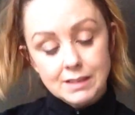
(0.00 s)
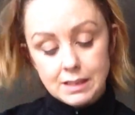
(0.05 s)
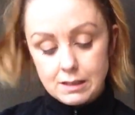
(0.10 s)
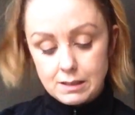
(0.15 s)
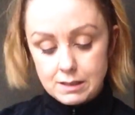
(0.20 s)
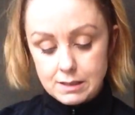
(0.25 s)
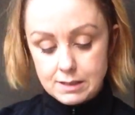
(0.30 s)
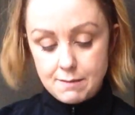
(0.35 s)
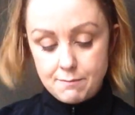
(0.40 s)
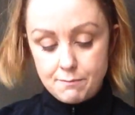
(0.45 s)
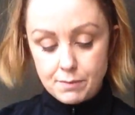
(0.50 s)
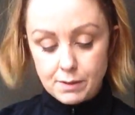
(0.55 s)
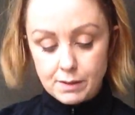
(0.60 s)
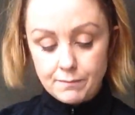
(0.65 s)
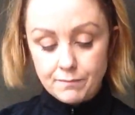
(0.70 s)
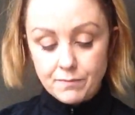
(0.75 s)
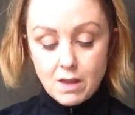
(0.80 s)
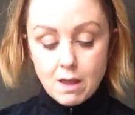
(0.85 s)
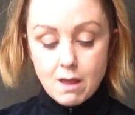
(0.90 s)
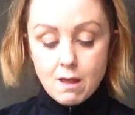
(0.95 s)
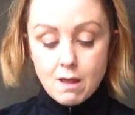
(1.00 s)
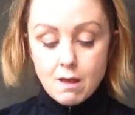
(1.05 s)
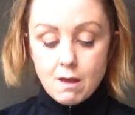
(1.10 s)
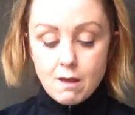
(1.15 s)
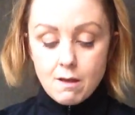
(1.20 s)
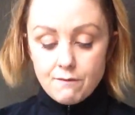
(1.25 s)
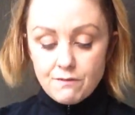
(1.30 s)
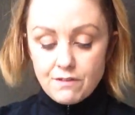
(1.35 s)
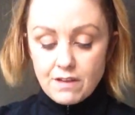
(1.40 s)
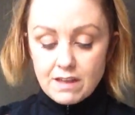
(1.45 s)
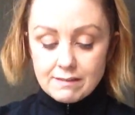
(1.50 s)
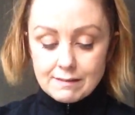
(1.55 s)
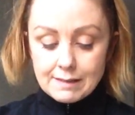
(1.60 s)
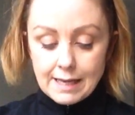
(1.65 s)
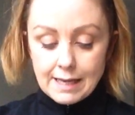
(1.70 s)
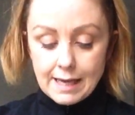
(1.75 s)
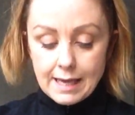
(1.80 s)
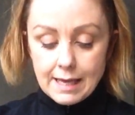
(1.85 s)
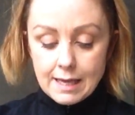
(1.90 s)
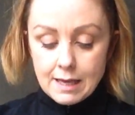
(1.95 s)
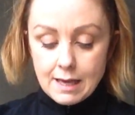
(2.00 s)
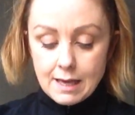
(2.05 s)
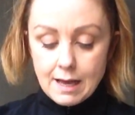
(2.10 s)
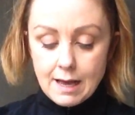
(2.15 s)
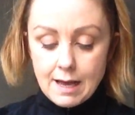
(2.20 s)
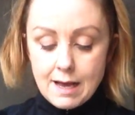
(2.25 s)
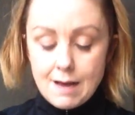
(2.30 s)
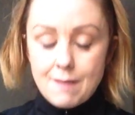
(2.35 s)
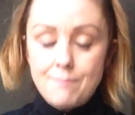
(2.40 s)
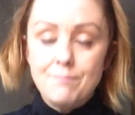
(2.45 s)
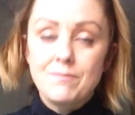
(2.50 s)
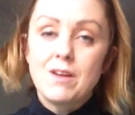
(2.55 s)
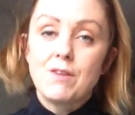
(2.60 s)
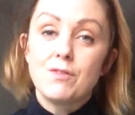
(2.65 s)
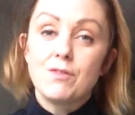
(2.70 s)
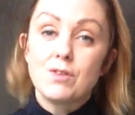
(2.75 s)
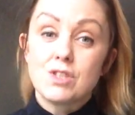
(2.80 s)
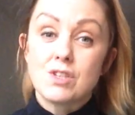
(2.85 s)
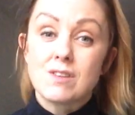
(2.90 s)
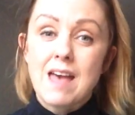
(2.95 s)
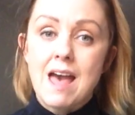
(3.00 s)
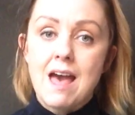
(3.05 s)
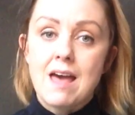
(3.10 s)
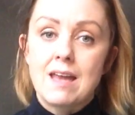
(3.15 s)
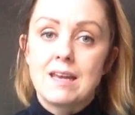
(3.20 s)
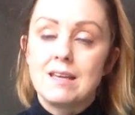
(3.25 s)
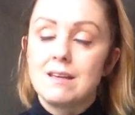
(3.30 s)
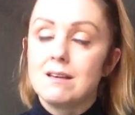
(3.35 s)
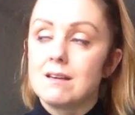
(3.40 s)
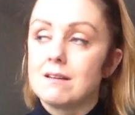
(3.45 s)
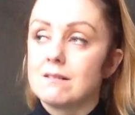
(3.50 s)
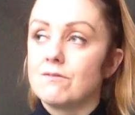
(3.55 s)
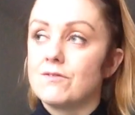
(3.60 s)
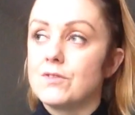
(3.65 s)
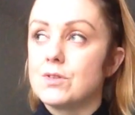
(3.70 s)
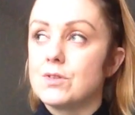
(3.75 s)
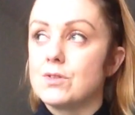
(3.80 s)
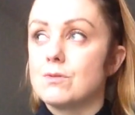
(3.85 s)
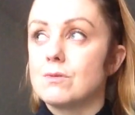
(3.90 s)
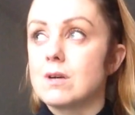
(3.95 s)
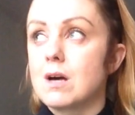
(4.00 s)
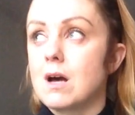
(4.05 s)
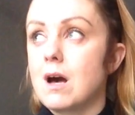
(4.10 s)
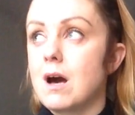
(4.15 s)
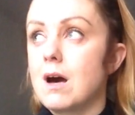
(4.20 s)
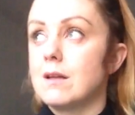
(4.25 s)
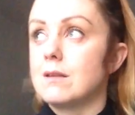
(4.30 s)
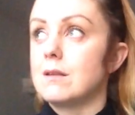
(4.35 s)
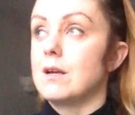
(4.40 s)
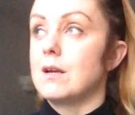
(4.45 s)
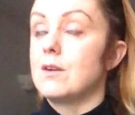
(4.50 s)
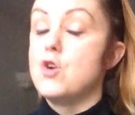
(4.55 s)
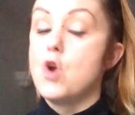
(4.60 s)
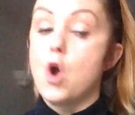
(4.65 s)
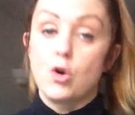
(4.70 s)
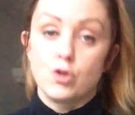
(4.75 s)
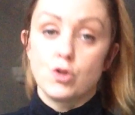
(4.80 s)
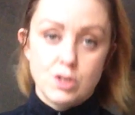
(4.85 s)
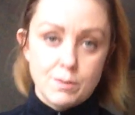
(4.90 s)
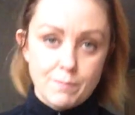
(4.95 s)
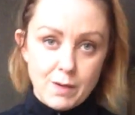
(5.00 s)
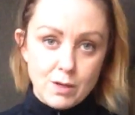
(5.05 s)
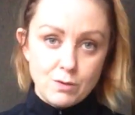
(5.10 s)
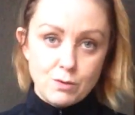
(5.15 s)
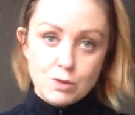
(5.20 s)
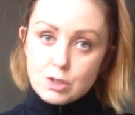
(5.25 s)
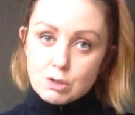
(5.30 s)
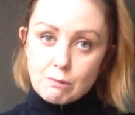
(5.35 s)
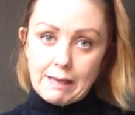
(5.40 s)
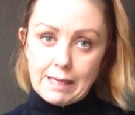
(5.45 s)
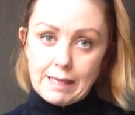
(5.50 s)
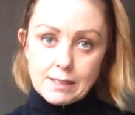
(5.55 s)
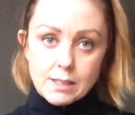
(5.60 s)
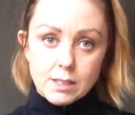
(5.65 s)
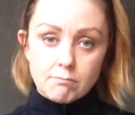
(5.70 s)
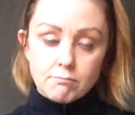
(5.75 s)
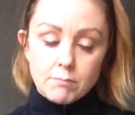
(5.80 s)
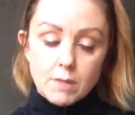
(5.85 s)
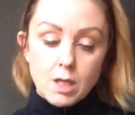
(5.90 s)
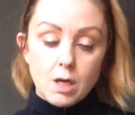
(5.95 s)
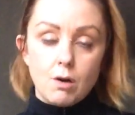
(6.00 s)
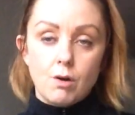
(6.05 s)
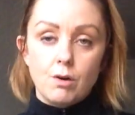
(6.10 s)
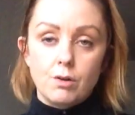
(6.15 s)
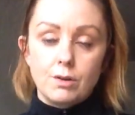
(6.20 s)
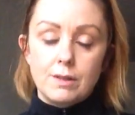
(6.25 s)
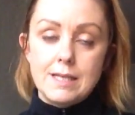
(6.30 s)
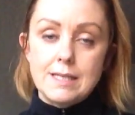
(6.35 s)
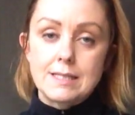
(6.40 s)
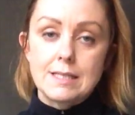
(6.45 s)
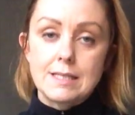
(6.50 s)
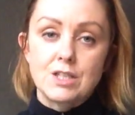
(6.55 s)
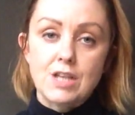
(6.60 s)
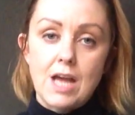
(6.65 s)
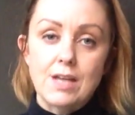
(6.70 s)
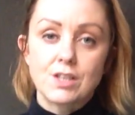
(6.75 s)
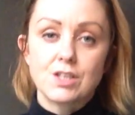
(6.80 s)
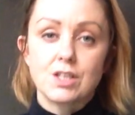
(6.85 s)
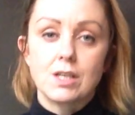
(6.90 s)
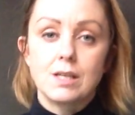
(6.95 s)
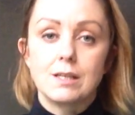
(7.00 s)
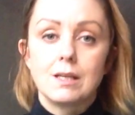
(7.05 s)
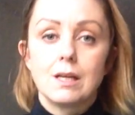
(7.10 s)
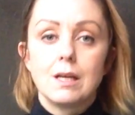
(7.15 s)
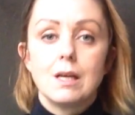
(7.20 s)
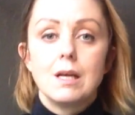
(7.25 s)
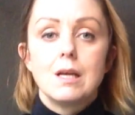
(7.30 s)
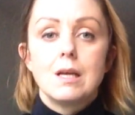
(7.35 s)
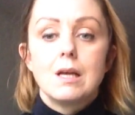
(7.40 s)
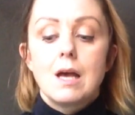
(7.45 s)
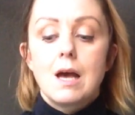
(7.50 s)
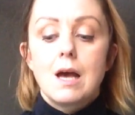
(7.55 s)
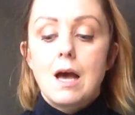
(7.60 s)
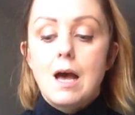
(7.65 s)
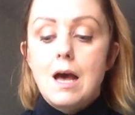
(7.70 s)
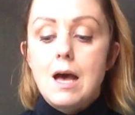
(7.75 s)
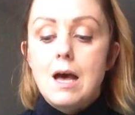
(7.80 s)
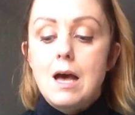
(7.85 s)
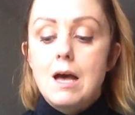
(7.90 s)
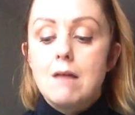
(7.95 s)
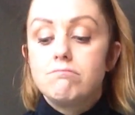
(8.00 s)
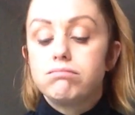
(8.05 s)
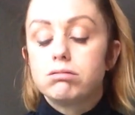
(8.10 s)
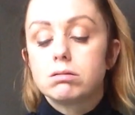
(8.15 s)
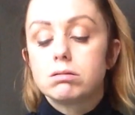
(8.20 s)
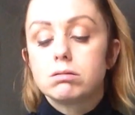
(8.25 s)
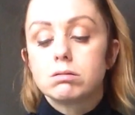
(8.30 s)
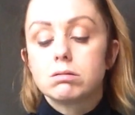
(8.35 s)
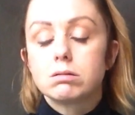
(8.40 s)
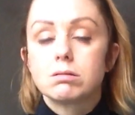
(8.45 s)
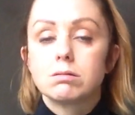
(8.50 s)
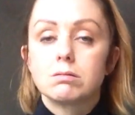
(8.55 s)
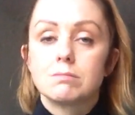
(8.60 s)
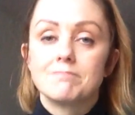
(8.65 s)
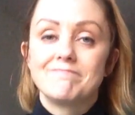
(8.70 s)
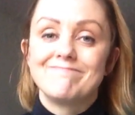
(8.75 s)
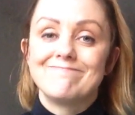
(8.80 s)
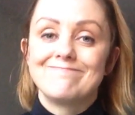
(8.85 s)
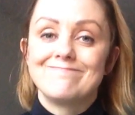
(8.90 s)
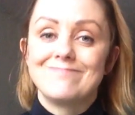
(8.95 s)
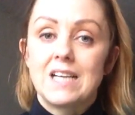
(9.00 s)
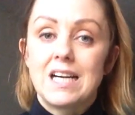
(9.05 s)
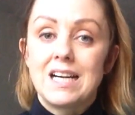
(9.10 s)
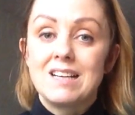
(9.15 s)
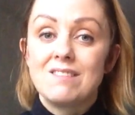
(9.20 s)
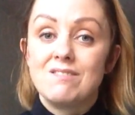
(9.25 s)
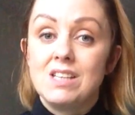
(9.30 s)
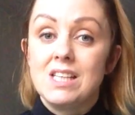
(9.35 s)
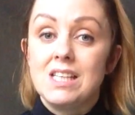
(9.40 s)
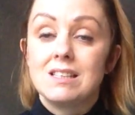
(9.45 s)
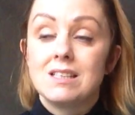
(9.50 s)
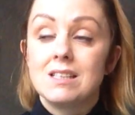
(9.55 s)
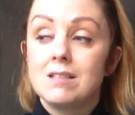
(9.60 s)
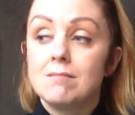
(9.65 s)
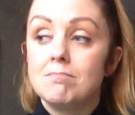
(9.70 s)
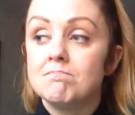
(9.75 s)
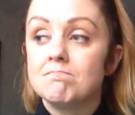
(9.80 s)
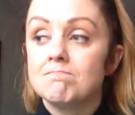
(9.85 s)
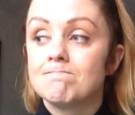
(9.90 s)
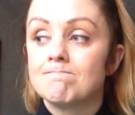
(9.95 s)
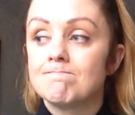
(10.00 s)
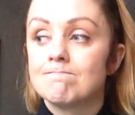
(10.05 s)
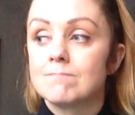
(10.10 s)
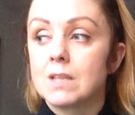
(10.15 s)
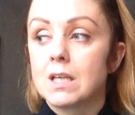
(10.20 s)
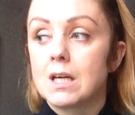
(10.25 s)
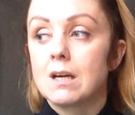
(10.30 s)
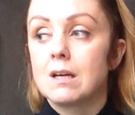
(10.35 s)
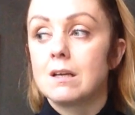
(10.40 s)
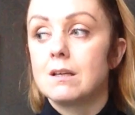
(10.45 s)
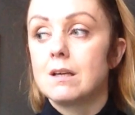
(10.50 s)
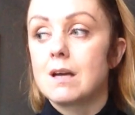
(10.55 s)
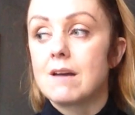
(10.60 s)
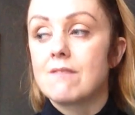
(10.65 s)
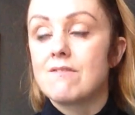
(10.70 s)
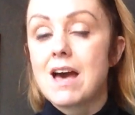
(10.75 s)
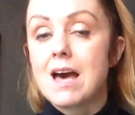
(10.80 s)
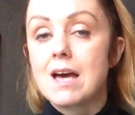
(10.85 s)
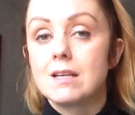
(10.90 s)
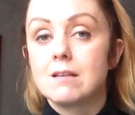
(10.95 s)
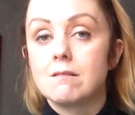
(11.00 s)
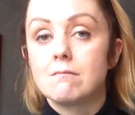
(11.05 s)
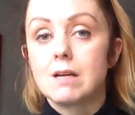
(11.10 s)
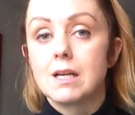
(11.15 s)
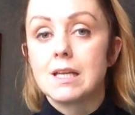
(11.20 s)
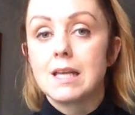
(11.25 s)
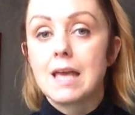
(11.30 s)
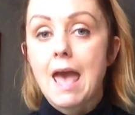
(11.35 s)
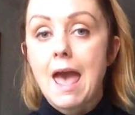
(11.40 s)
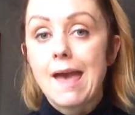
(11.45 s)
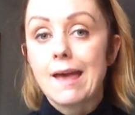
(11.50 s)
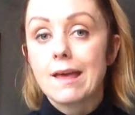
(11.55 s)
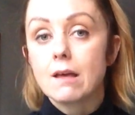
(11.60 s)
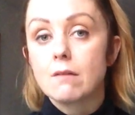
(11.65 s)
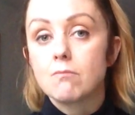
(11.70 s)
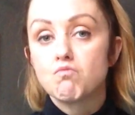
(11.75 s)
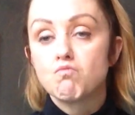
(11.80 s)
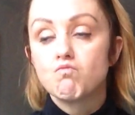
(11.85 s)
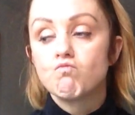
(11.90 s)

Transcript: It's simple. Fifthly, there are foods you can eat and foods you can't and not supposed to eat on this injection. I've eaten them. I've had a runny egg.